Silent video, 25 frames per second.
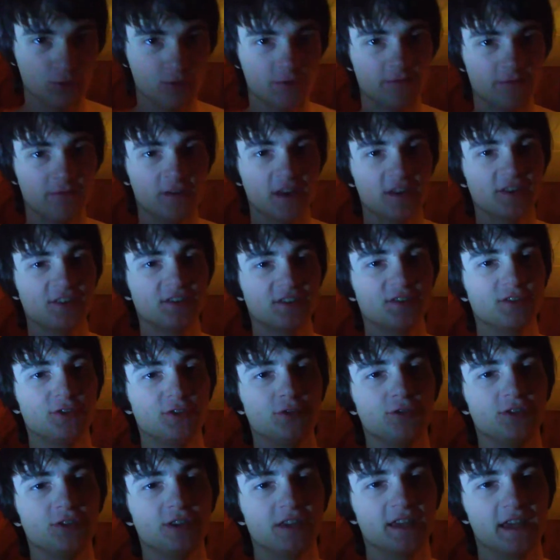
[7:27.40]
to invest
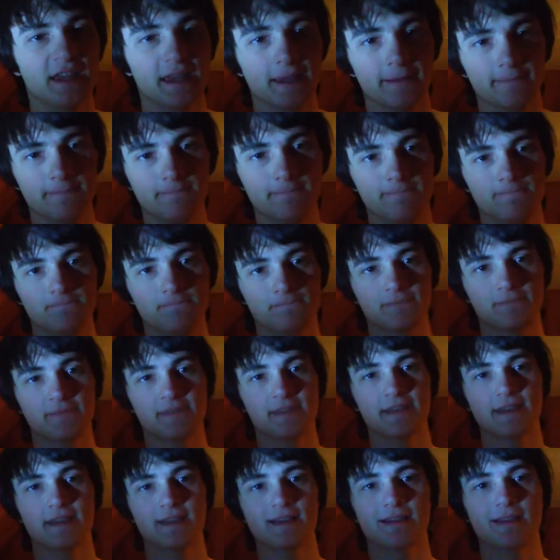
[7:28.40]
into the game.
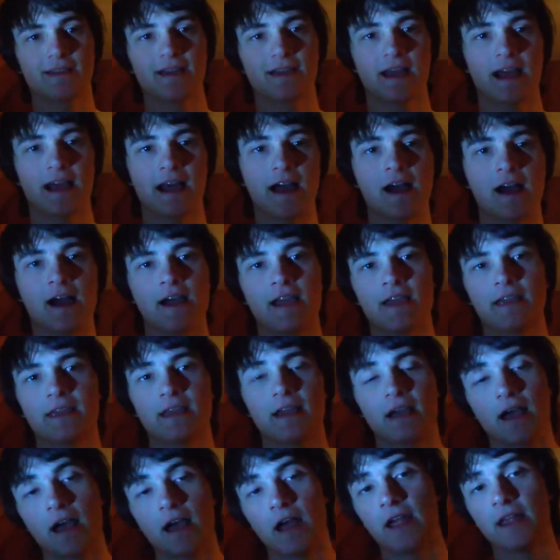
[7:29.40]

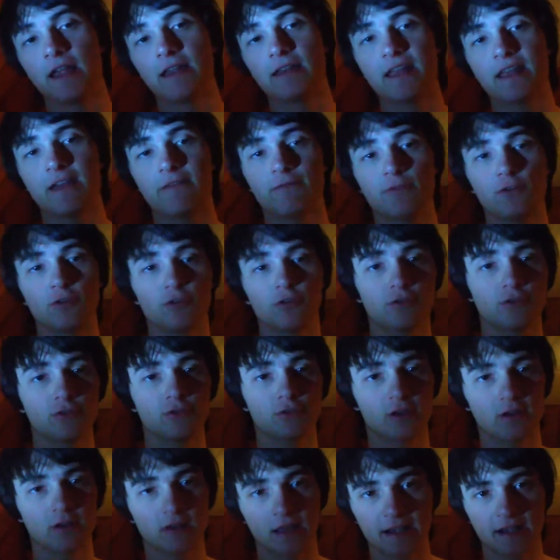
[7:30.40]
I
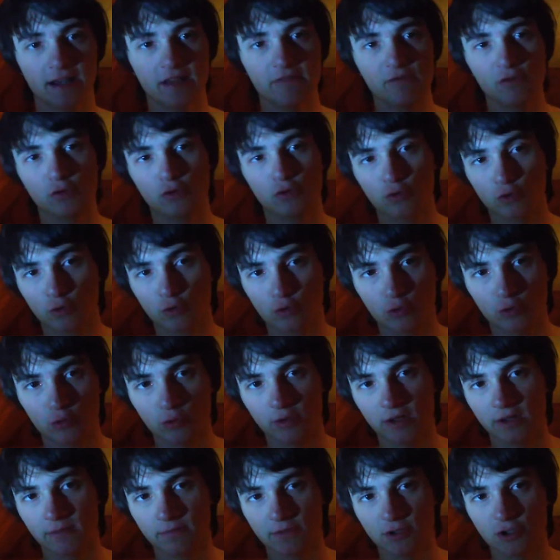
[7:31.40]
never
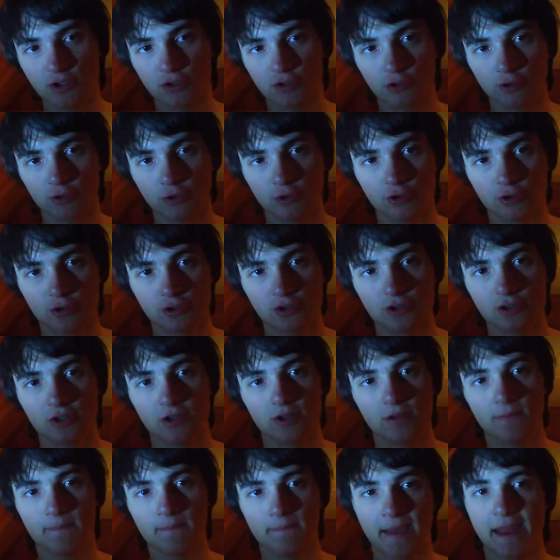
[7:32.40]
Google image searched
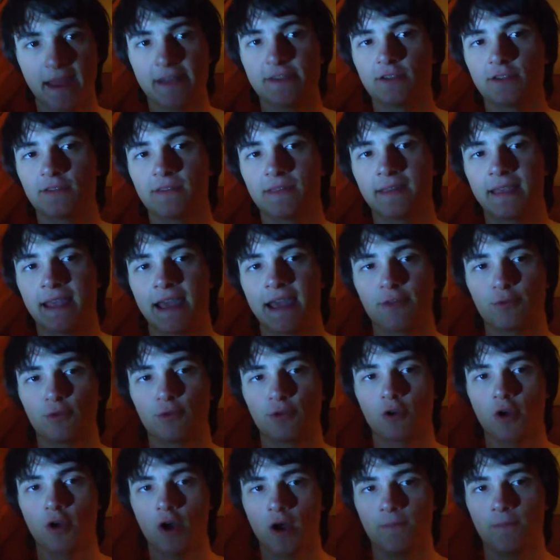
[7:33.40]
Magic the
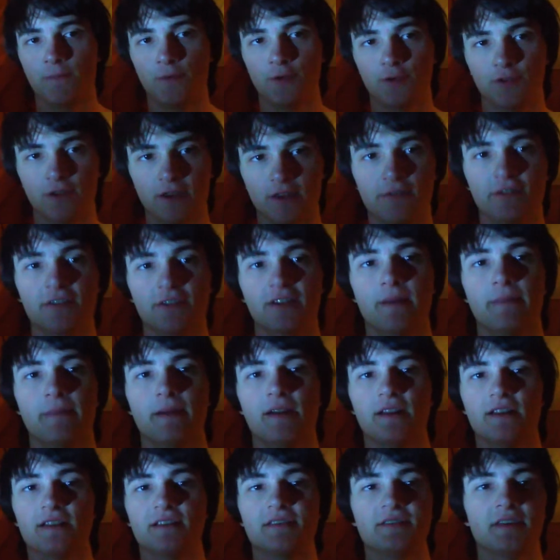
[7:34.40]
Gathering combos. Every time
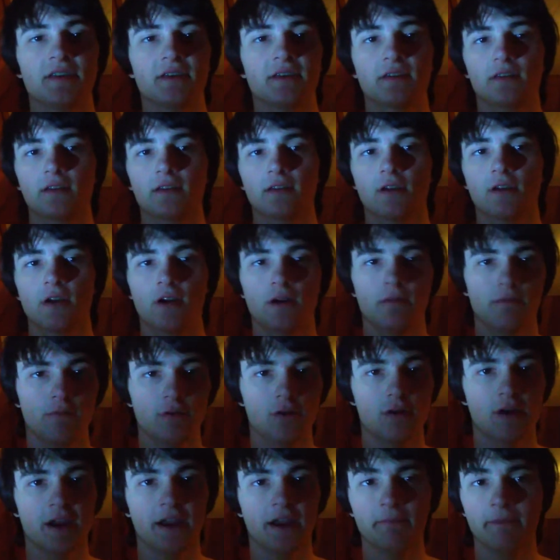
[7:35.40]
I had a sick
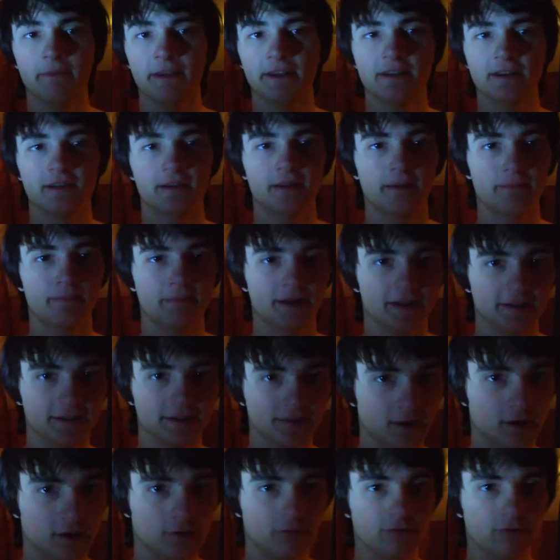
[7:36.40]
combo, I made it up
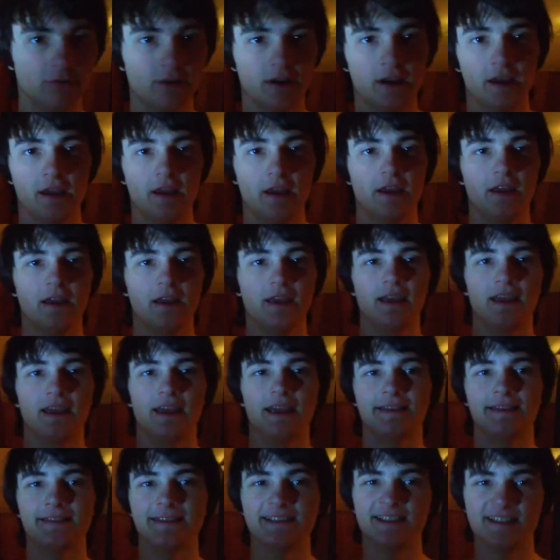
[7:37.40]
myself.
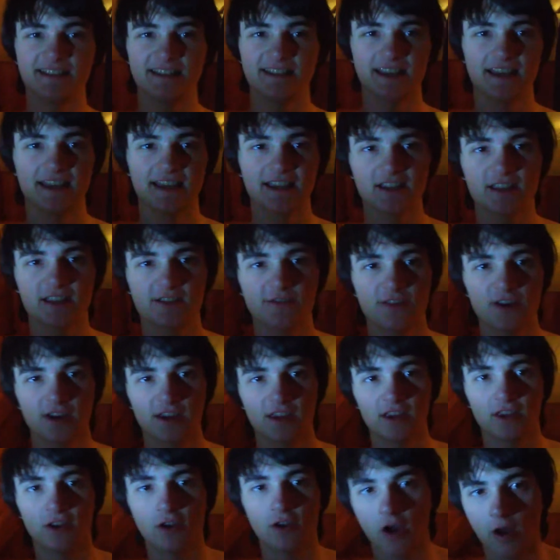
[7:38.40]
And the sickest
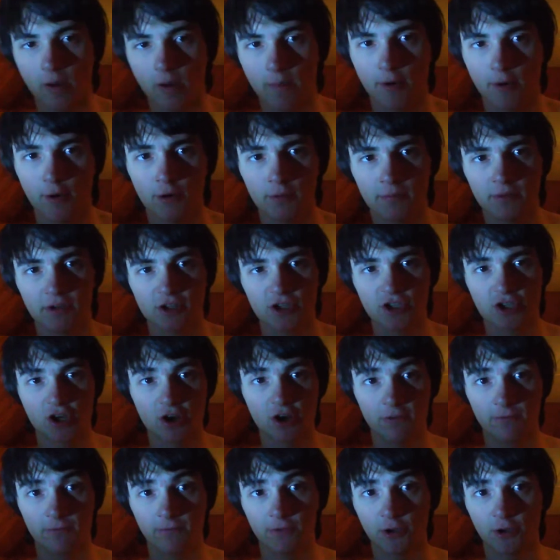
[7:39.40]
fucking combo I'm going to
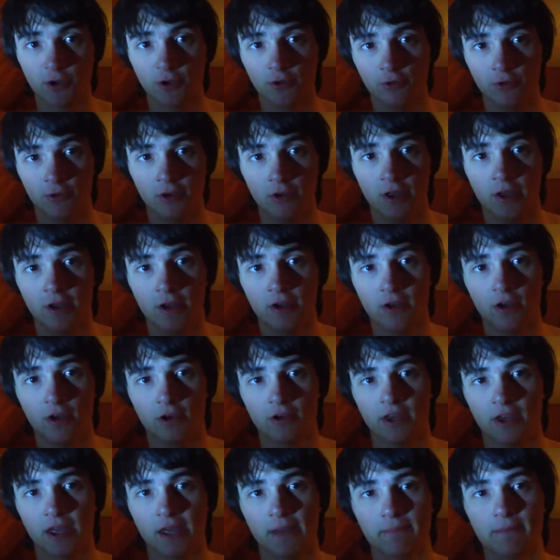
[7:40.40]
share for you,
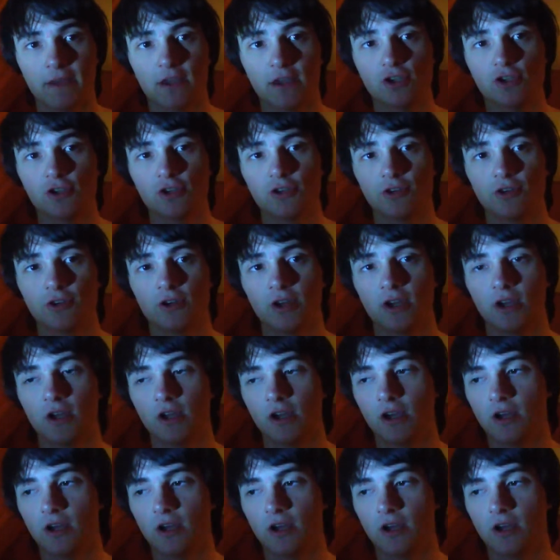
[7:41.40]
okay, make sure